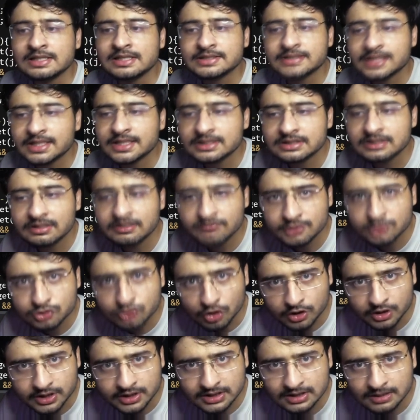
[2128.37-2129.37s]
Second step we
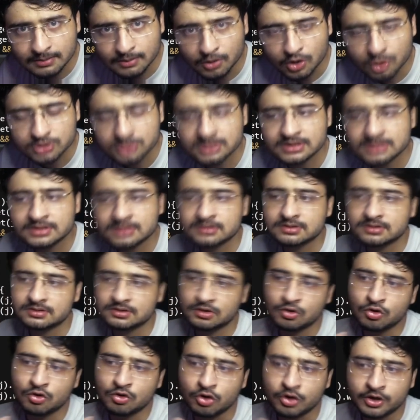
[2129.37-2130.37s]
sorted the boxes
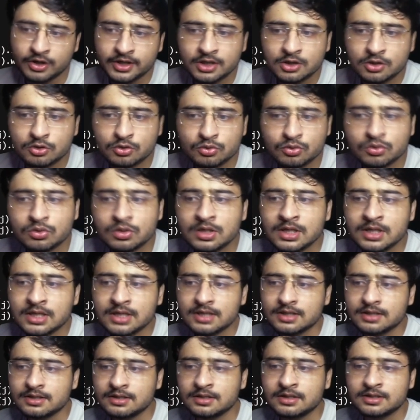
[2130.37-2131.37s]
according to
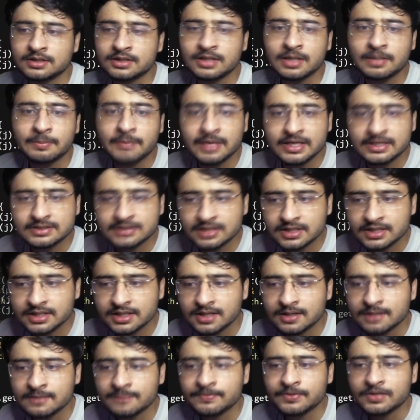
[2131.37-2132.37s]
their base
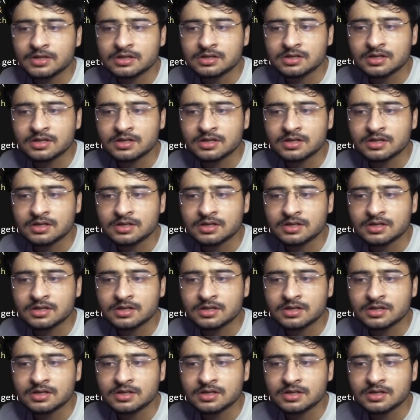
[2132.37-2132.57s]
area.